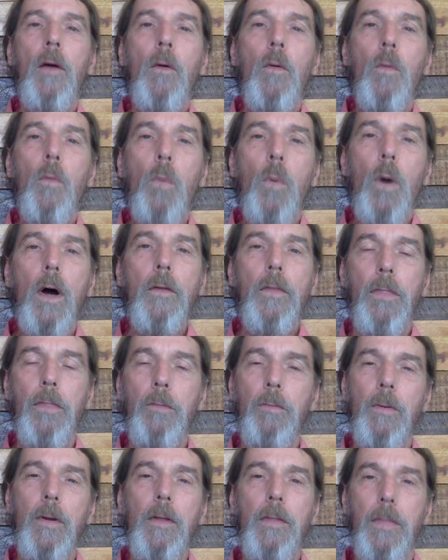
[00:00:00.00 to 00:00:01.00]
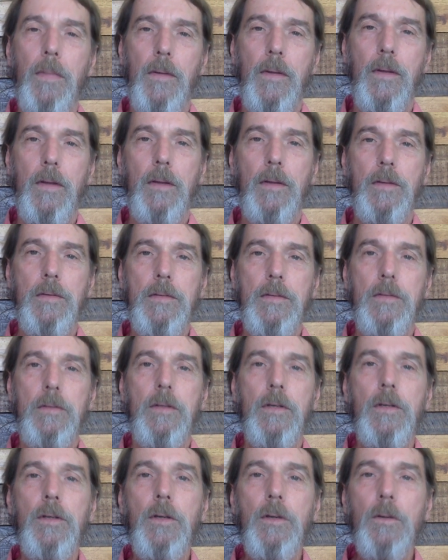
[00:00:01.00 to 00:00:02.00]
what three things
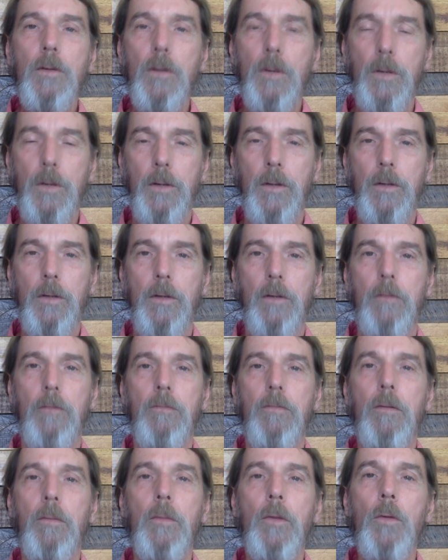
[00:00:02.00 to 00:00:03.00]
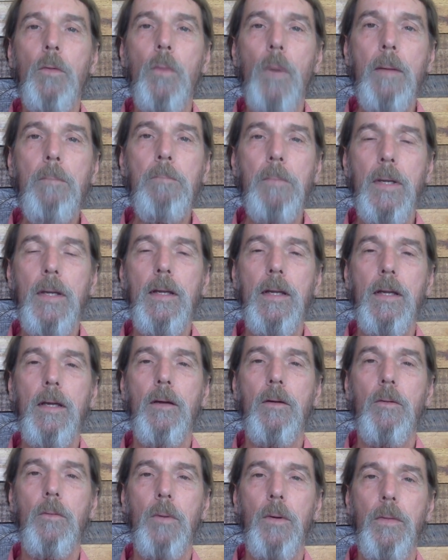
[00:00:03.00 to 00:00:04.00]
did you learn from your web meeting
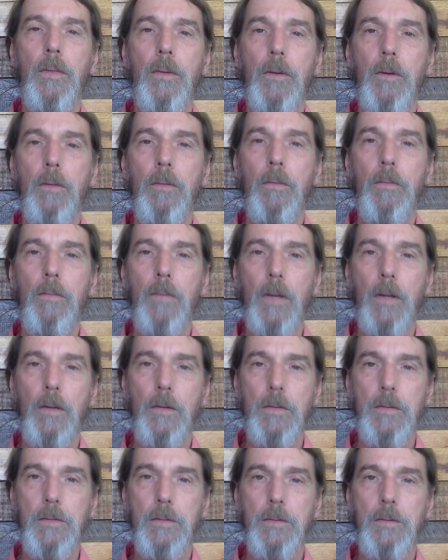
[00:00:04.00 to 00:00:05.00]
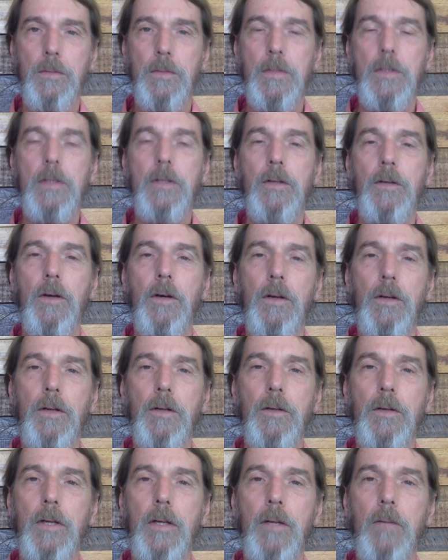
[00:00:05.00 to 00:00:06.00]
with your fellow students and on
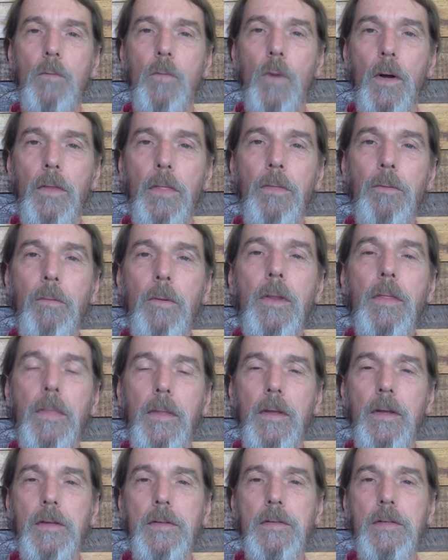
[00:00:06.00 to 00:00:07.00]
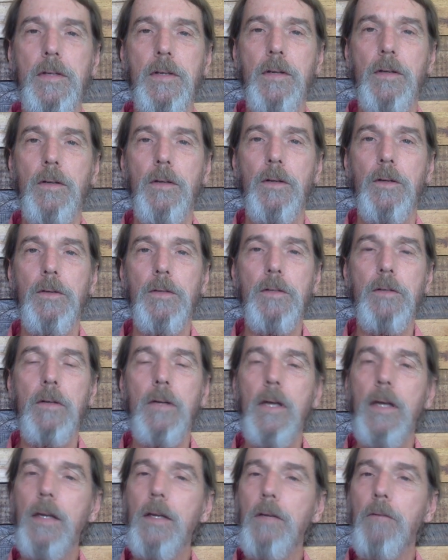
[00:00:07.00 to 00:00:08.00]
your team? What three things did you learn? So I
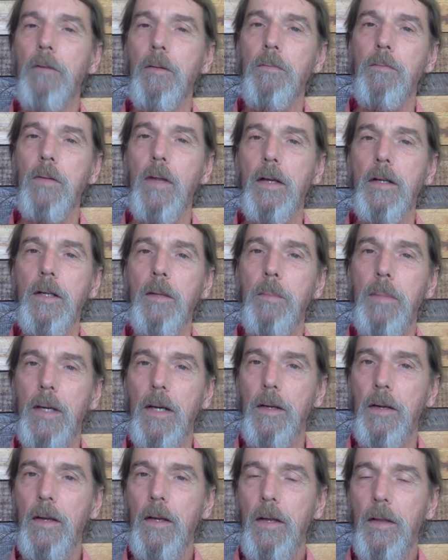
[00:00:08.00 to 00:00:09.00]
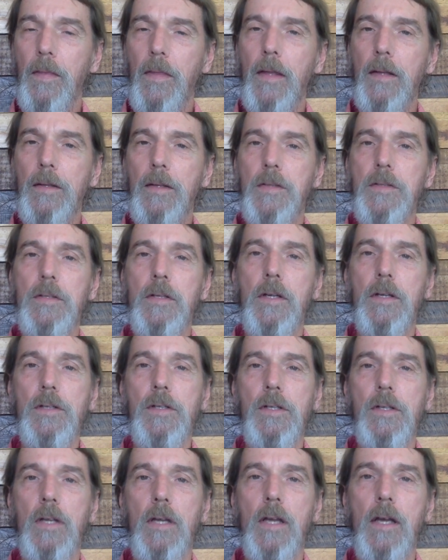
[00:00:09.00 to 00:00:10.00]
get you to reflect about that
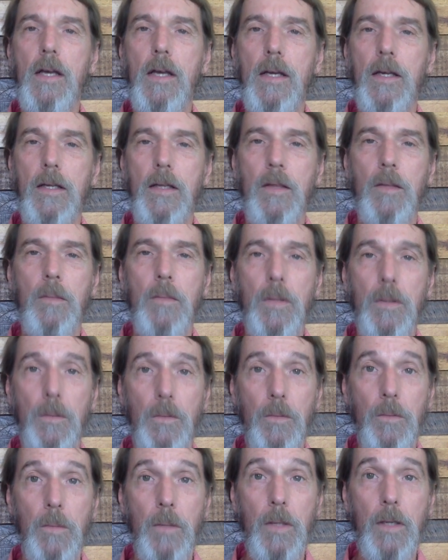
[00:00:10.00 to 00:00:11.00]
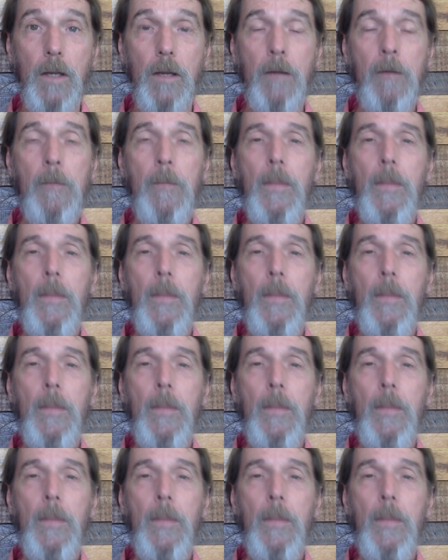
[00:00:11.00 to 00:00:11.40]
discussion you had in the middle of the week.